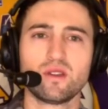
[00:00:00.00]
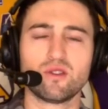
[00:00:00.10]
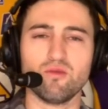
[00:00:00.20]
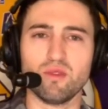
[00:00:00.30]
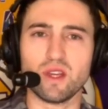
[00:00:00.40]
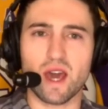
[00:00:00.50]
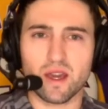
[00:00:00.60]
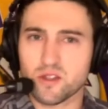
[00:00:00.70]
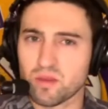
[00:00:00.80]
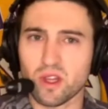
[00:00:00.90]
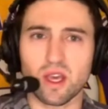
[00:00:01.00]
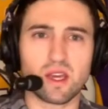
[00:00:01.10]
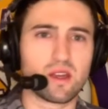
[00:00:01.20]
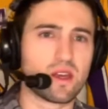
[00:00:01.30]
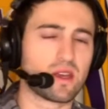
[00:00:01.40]
to be
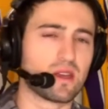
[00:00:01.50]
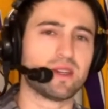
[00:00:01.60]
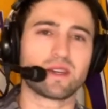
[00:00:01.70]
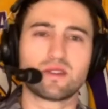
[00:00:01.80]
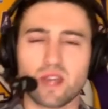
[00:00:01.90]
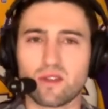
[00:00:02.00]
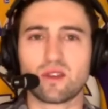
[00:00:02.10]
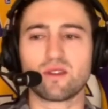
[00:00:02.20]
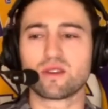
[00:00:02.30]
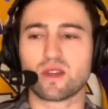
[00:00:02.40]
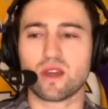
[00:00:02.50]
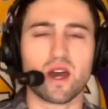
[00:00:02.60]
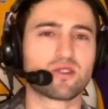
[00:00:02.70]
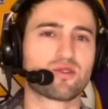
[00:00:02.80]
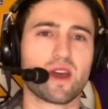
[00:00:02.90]
explicating and dissecting this
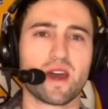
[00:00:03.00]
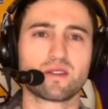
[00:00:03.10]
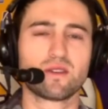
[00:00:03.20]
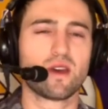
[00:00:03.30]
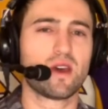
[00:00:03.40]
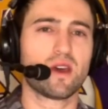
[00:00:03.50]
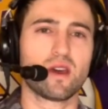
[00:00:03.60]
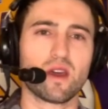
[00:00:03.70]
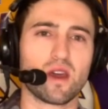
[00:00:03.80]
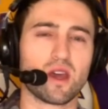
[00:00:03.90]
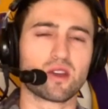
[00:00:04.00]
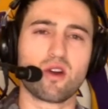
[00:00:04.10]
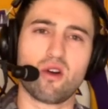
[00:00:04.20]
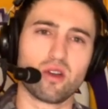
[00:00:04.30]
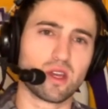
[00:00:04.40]
contract and
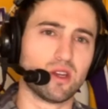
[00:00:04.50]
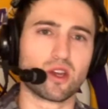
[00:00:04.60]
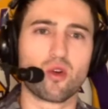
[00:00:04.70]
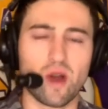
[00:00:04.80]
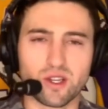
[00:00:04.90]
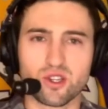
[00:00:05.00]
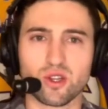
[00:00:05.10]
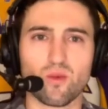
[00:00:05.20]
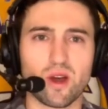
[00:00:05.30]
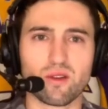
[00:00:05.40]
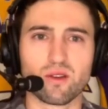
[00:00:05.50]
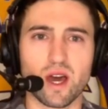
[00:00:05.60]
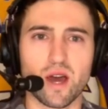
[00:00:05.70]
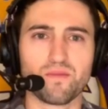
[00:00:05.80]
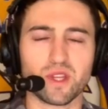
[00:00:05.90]
calling into question whether or
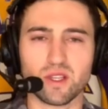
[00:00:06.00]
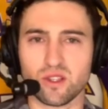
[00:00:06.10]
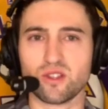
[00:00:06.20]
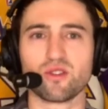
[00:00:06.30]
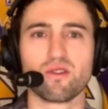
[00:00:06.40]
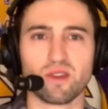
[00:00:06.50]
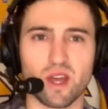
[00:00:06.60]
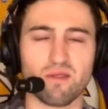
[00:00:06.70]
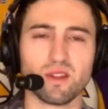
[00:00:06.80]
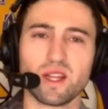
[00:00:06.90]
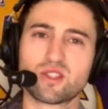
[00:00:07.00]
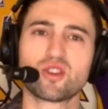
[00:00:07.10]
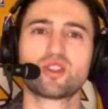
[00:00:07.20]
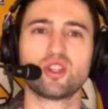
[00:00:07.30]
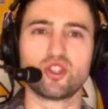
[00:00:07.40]
not he's deserving of it. Let's
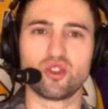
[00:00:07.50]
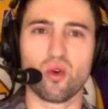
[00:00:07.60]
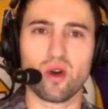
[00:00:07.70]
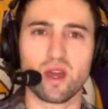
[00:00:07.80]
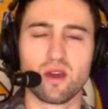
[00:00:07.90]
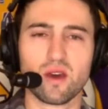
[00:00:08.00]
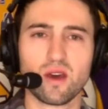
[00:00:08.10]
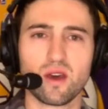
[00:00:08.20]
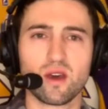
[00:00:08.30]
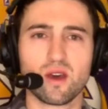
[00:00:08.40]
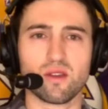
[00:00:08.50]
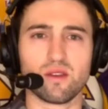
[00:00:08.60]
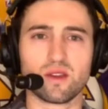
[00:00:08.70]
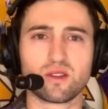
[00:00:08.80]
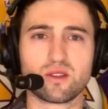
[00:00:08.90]
just enjoy
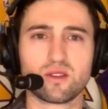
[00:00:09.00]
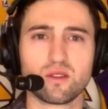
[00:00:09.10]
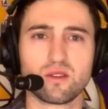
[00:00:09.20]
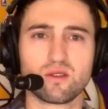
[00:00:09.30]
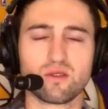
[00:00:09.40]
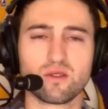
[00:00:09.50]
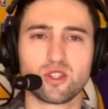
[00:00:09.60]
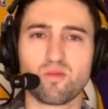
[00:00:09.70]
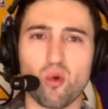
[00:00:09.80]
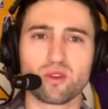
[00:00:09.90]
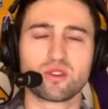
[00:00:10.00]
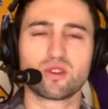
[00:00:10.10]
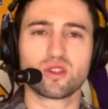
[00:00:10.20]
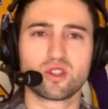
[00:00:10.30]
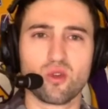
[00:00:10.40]
this sports
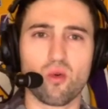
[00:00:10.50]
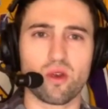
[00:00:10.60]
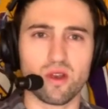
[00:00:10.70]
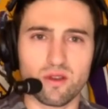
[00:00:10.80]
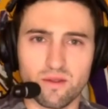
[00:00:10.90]
story